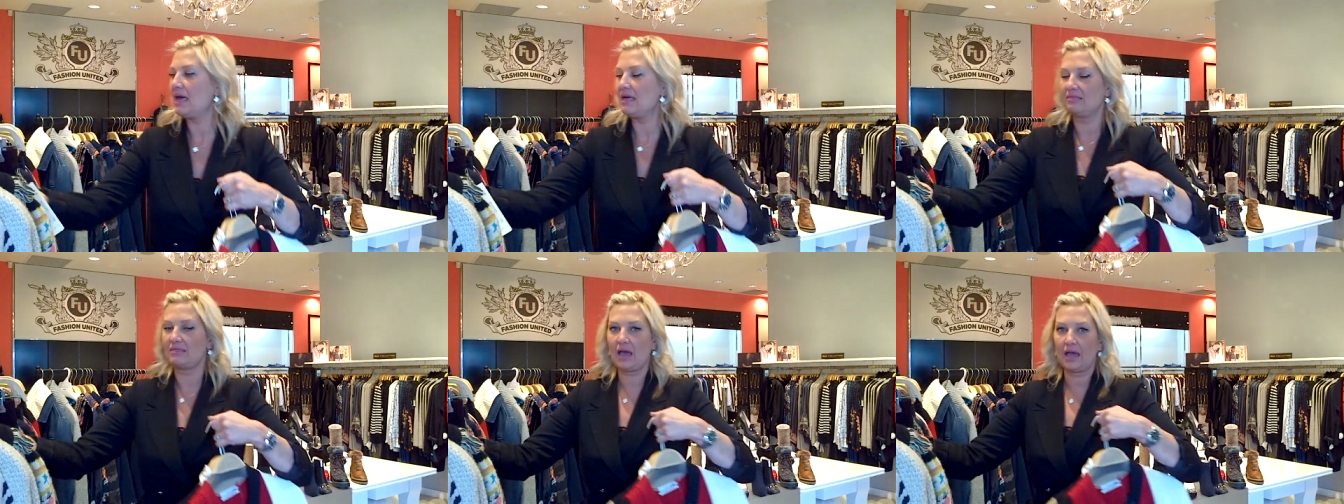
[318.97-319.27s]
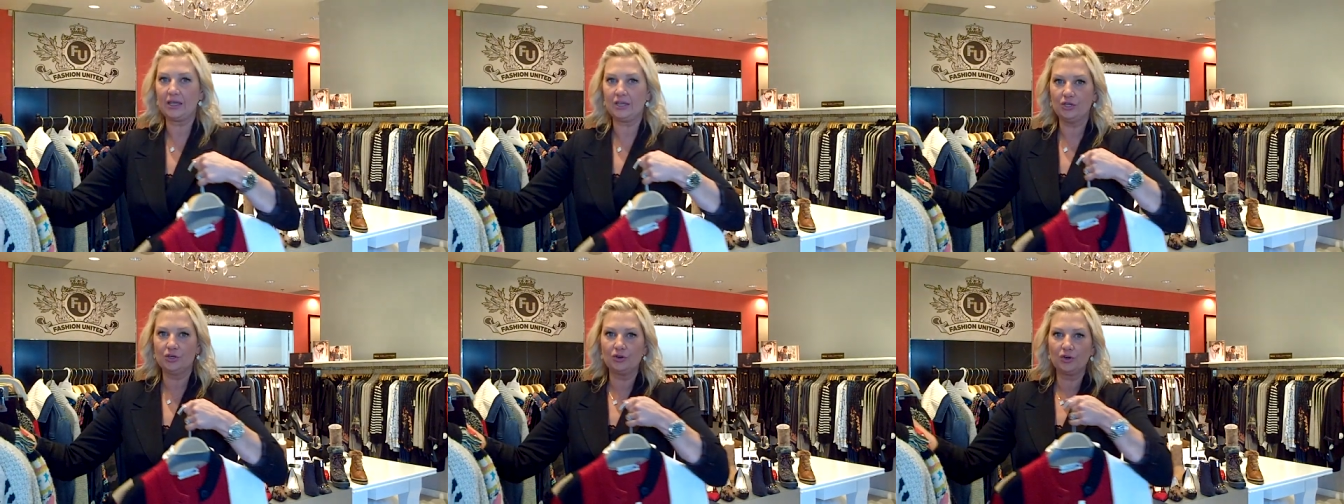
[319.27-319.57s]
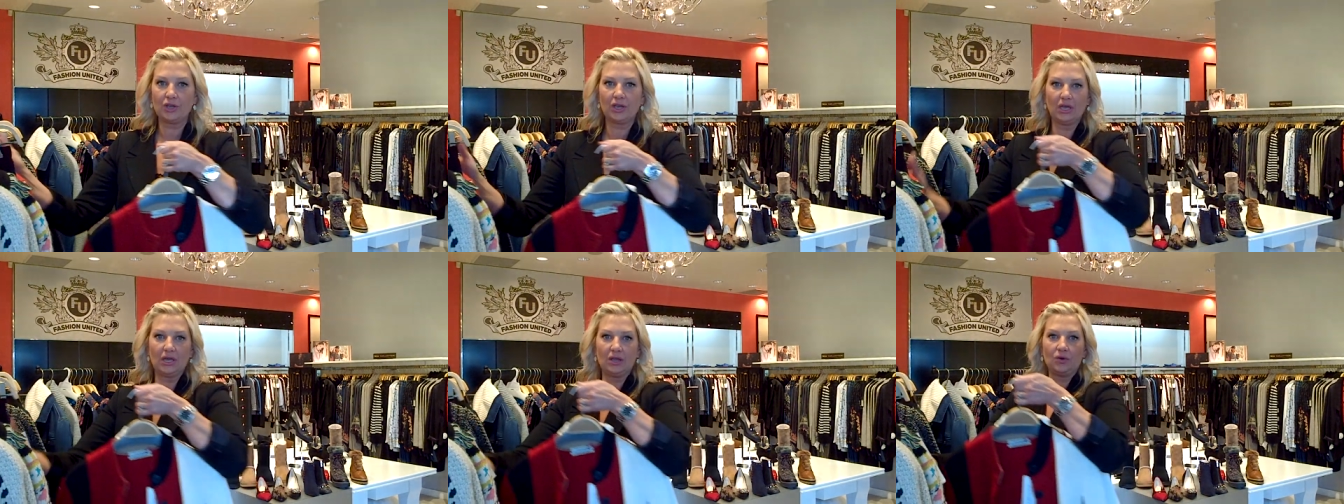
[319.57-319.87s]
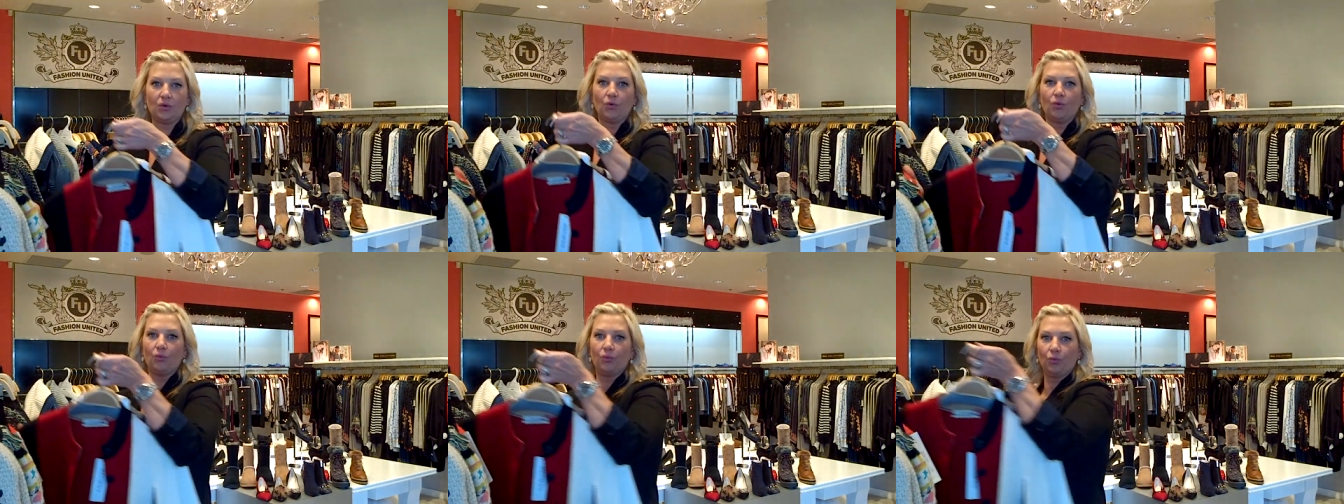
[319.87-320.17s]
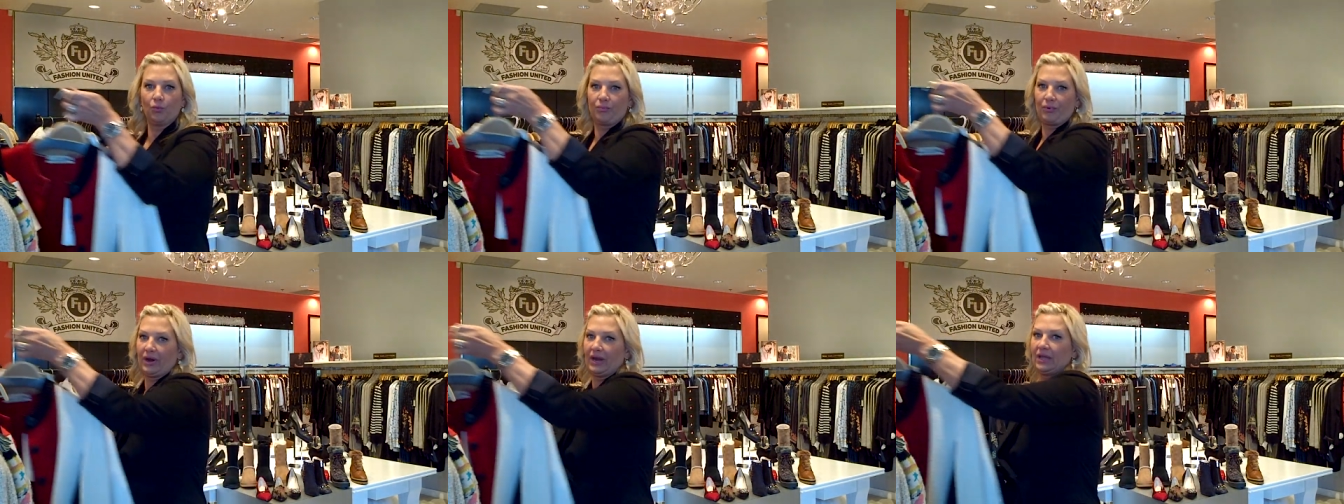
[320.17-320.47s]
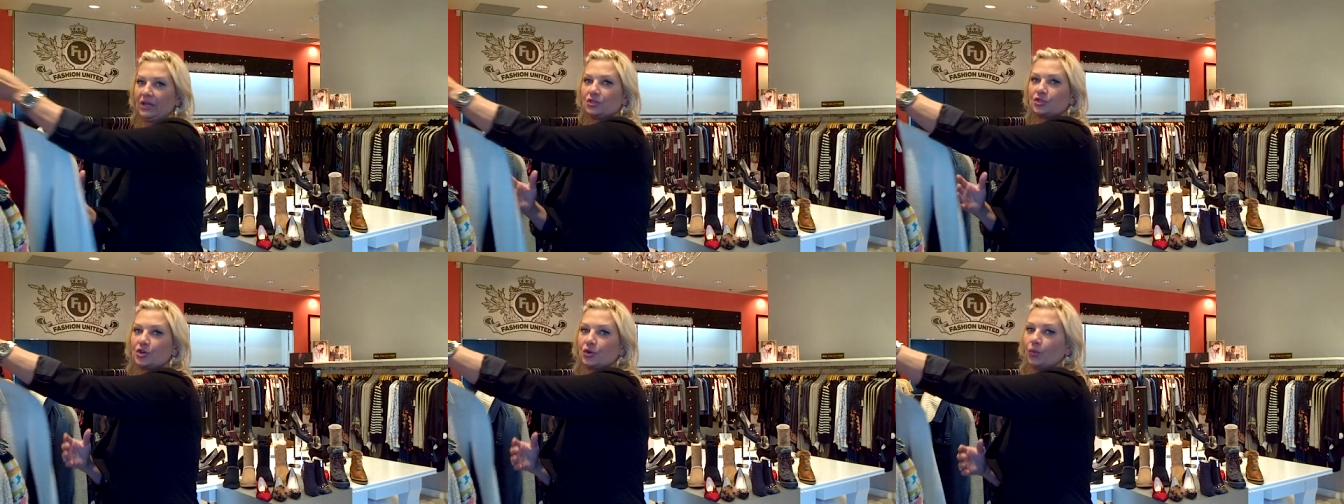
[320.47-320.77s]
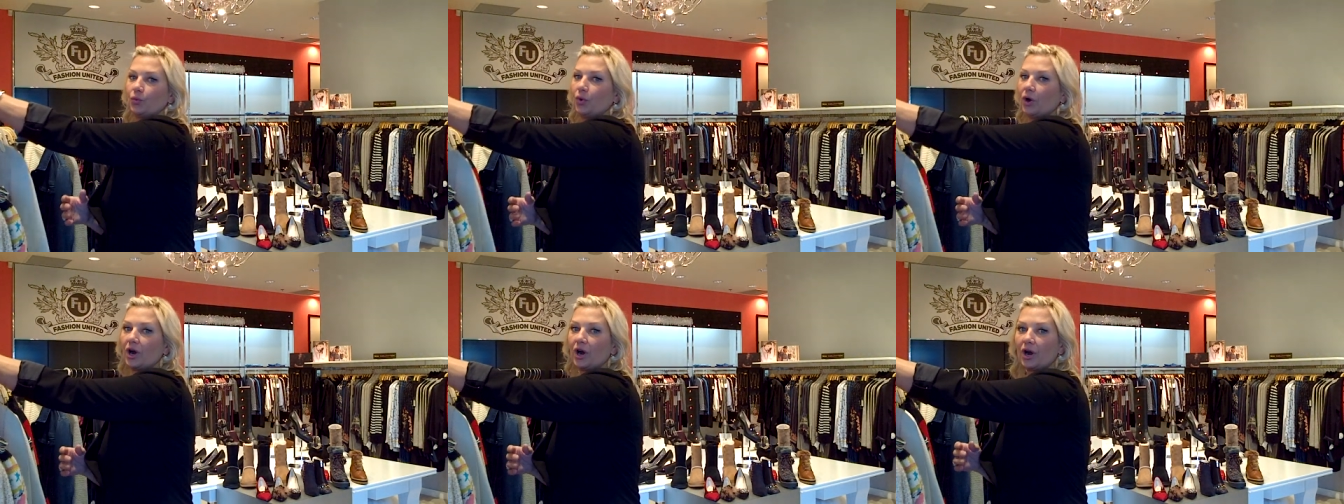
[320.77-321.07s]
that you can bring to
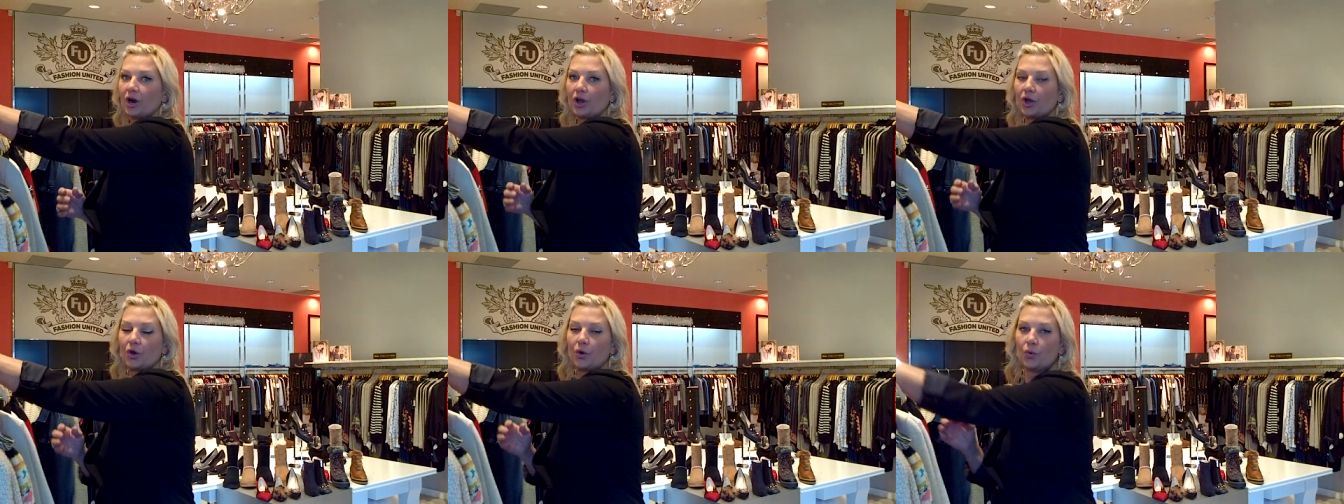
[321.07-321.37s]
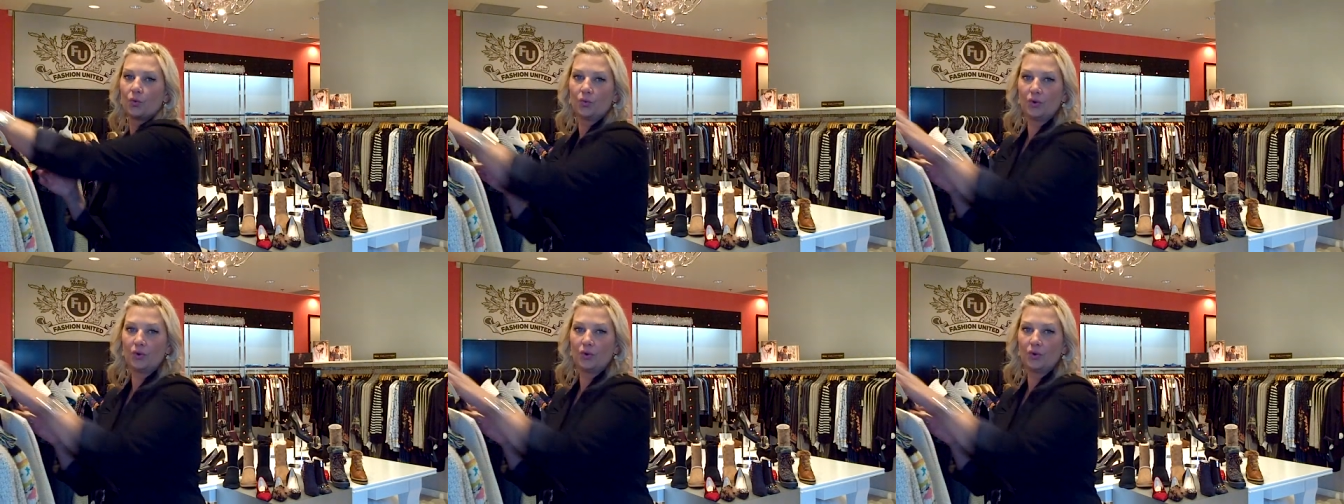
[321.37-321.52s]
work,